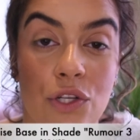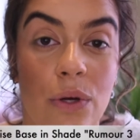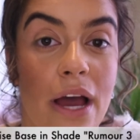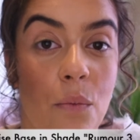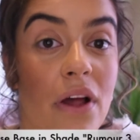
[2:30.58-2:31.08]
to
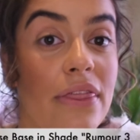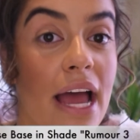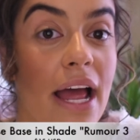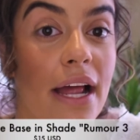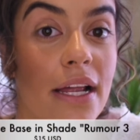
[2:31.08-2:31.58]
get one
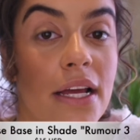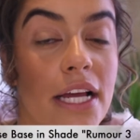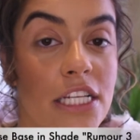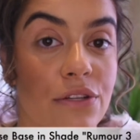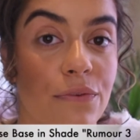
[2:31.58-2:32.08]
that
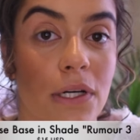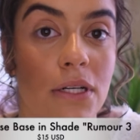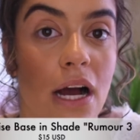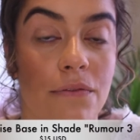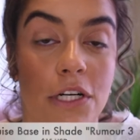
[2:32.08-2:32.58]
is full
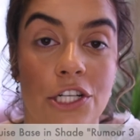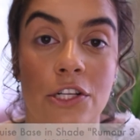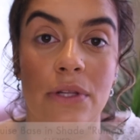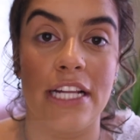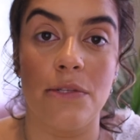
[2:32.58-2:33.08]
coverage.
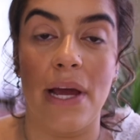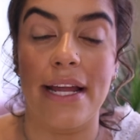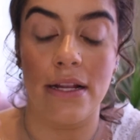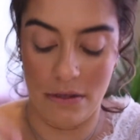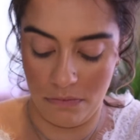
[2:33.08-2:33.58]
So that's why